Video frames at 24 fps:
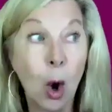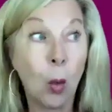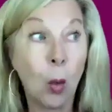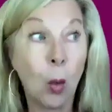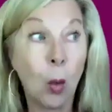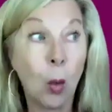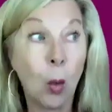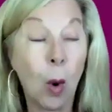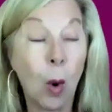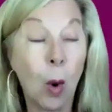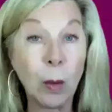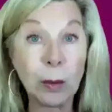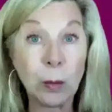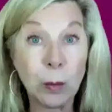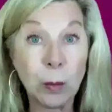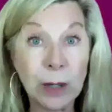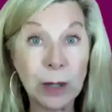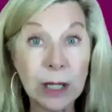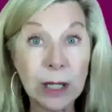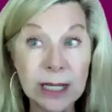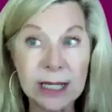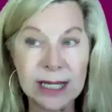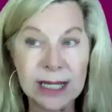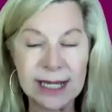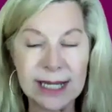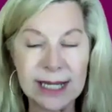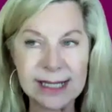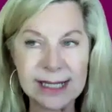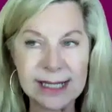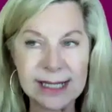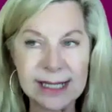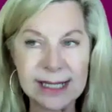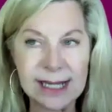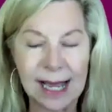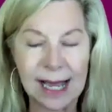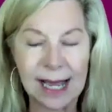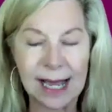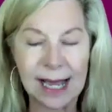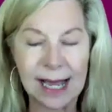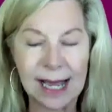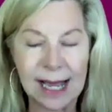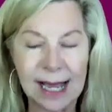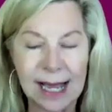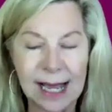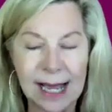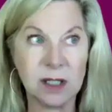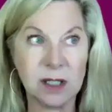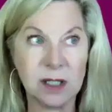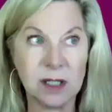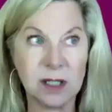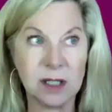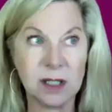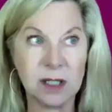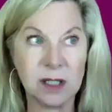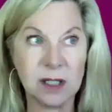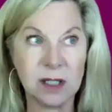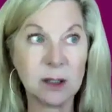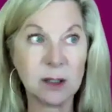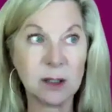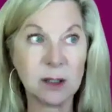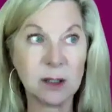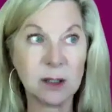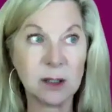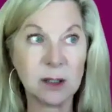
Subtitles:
What we really need to ask ourselves is,